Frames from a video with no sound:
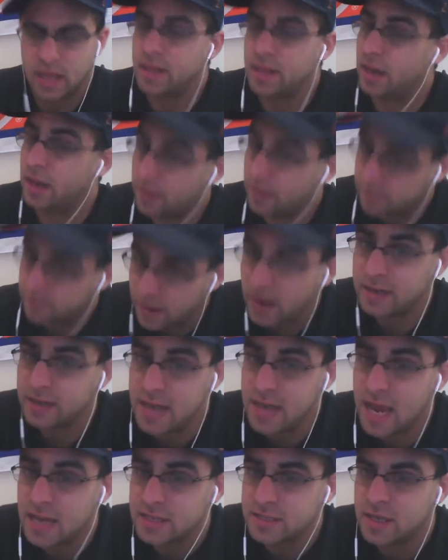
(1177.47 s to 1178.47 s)
They are fine,
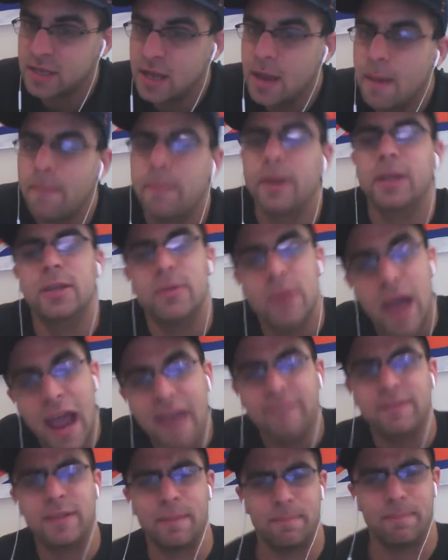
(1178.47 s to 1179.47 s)
yes, but you
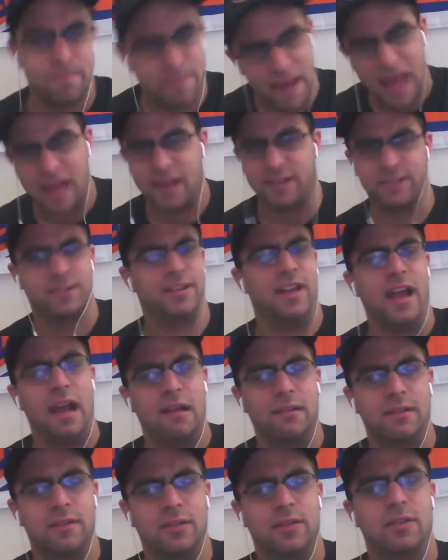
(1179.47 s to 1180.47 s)
have to balance it
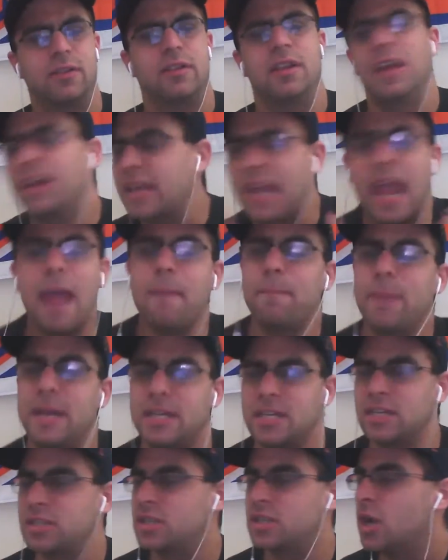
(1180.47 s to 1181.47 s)
out. It can't be
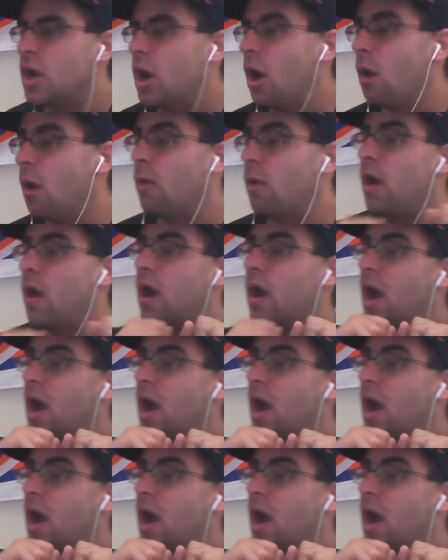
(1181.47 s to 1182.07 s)
just, oh,